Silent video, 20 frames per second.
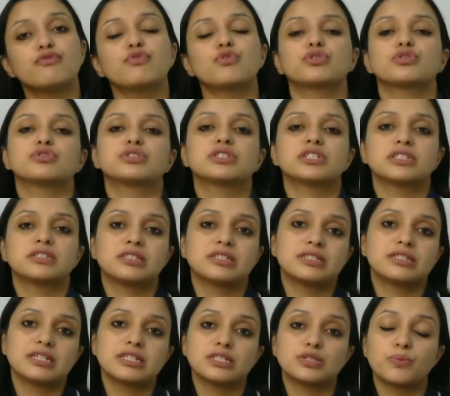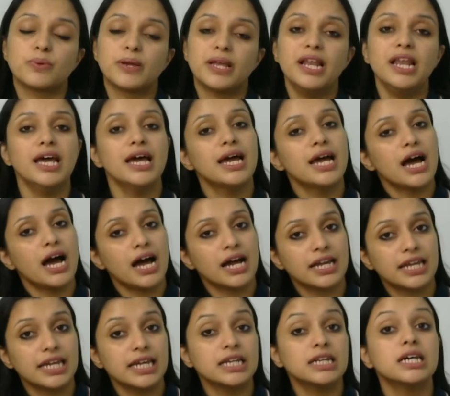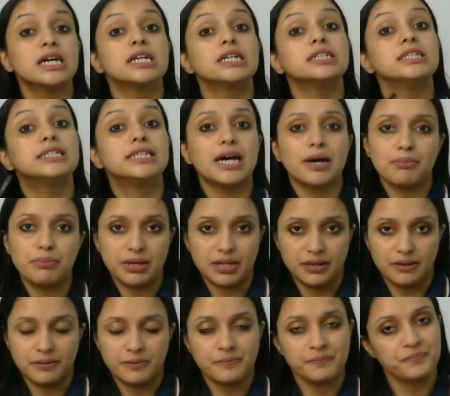photosynthesis will again double.